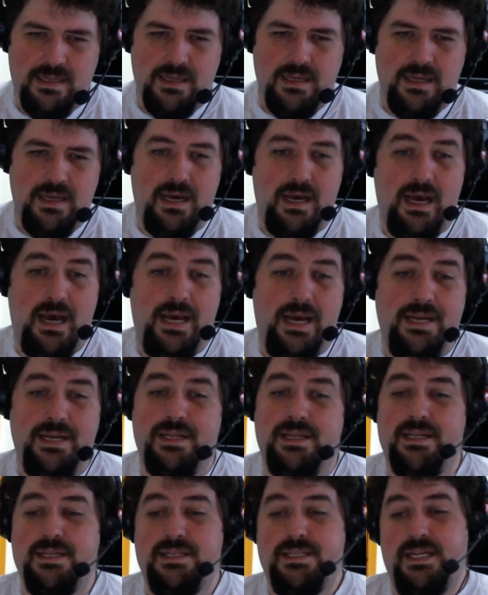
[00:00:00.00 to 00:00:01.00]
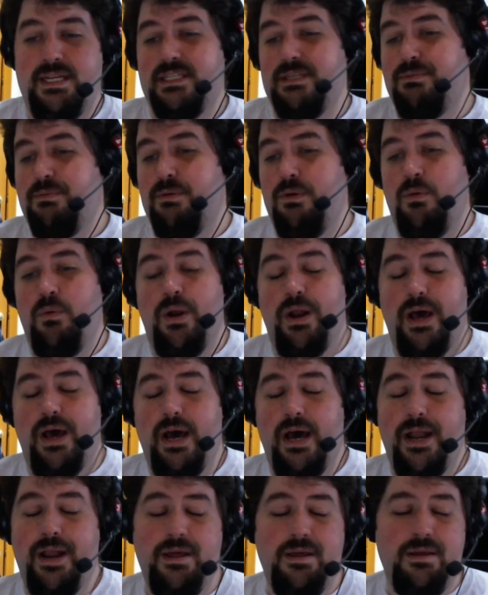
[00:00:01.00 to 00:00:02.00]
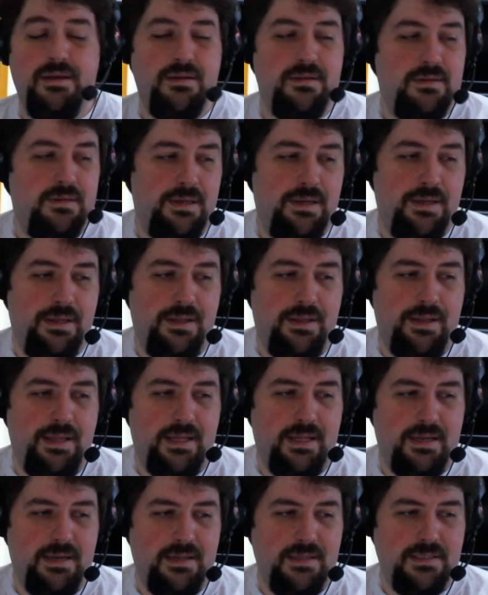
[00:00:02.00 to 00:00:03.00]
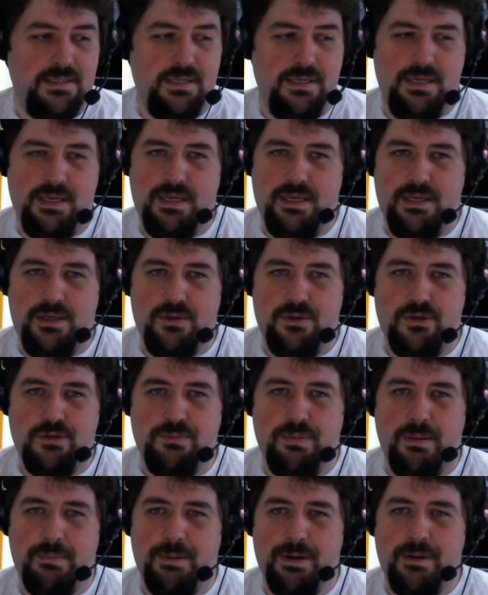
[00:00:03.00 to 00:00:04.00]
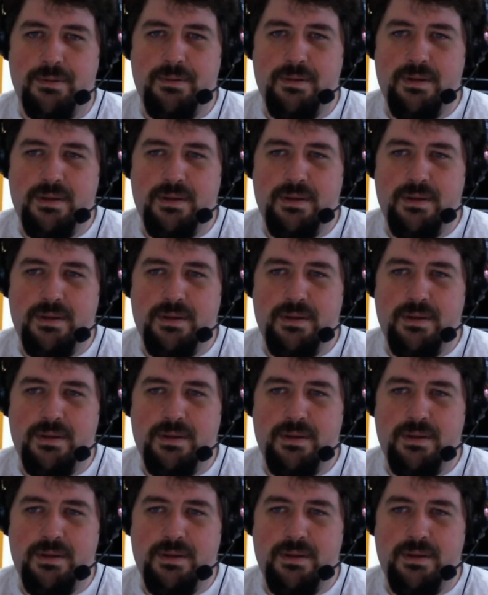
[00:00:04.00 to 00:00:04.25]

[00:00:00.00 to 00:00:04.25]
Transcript: I didn't get a chance to put one on, and that is a huge bummer.